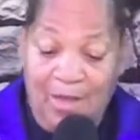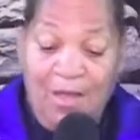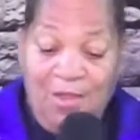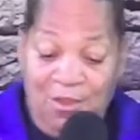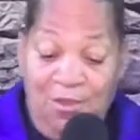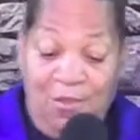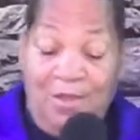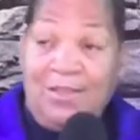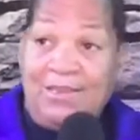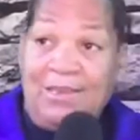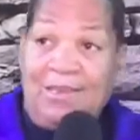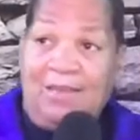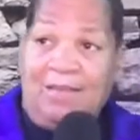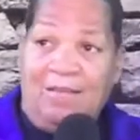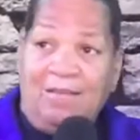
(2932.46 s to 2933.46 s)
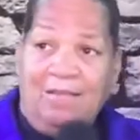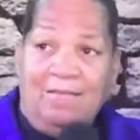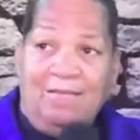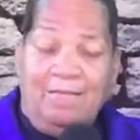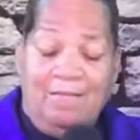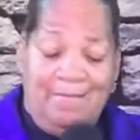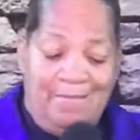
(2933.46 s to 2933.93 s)
You can tell.
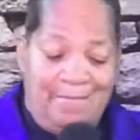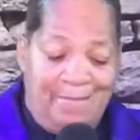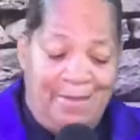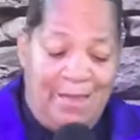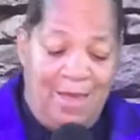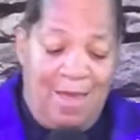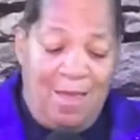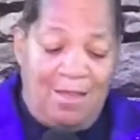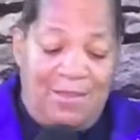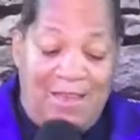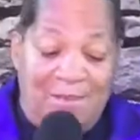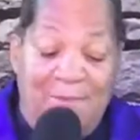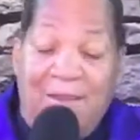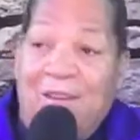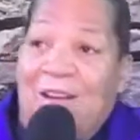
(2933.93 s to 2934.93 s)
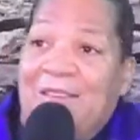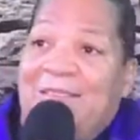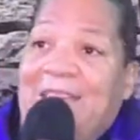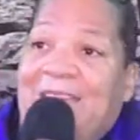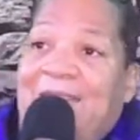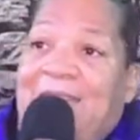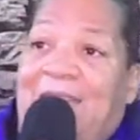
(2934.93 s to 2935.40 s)
Just because
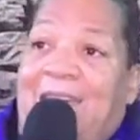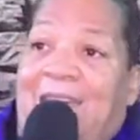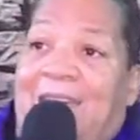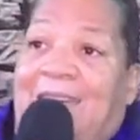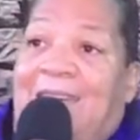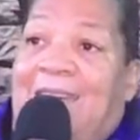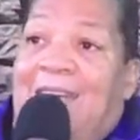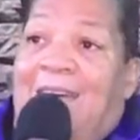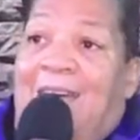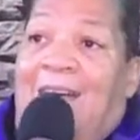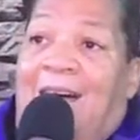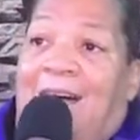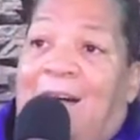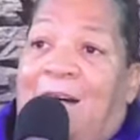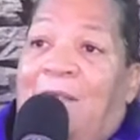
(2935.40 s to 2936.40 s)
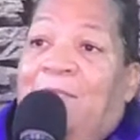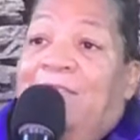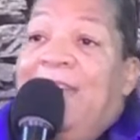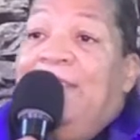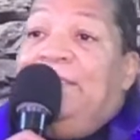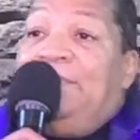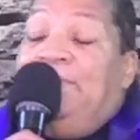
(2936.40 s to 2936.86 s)
they said that uh,
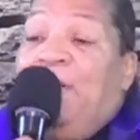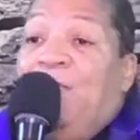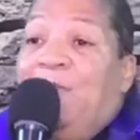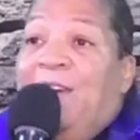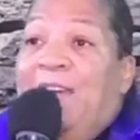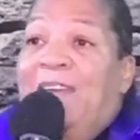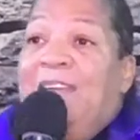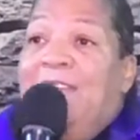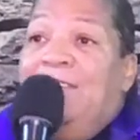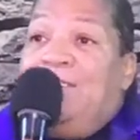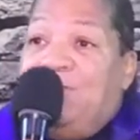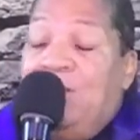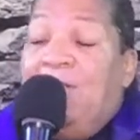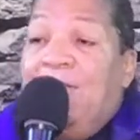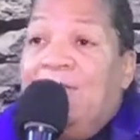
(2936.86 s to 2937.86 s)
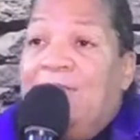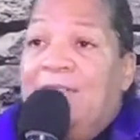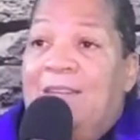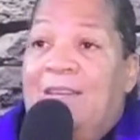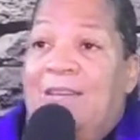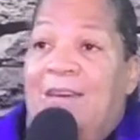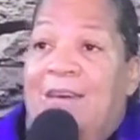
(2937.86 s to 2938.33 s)
they spoke it in the church,
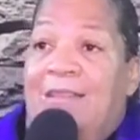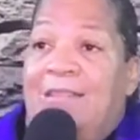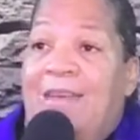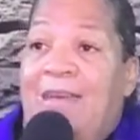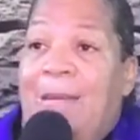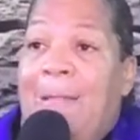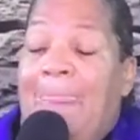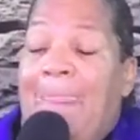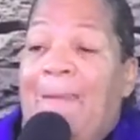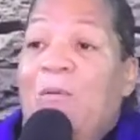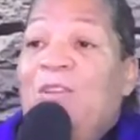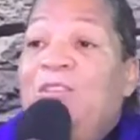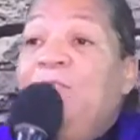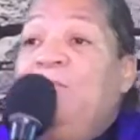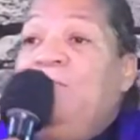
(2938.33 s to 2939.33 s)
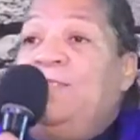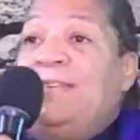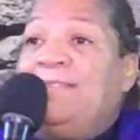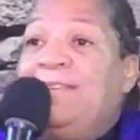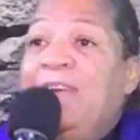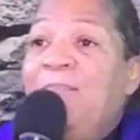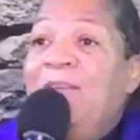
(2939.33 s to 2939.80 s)
that would you
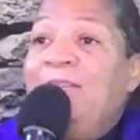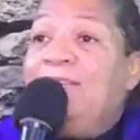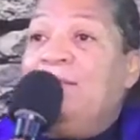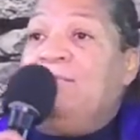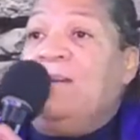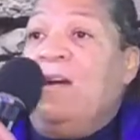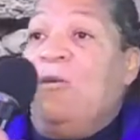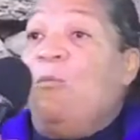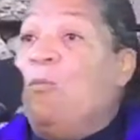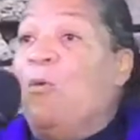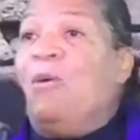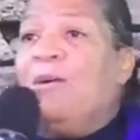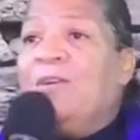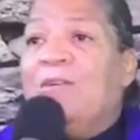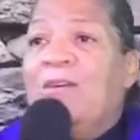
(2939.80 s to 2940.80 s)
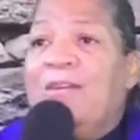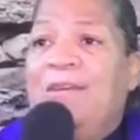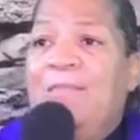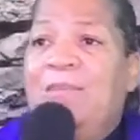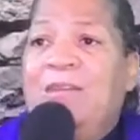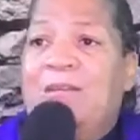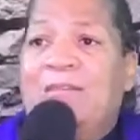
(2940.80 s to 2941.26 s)
just give me some water or
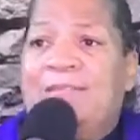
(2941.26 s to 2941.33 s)
give me a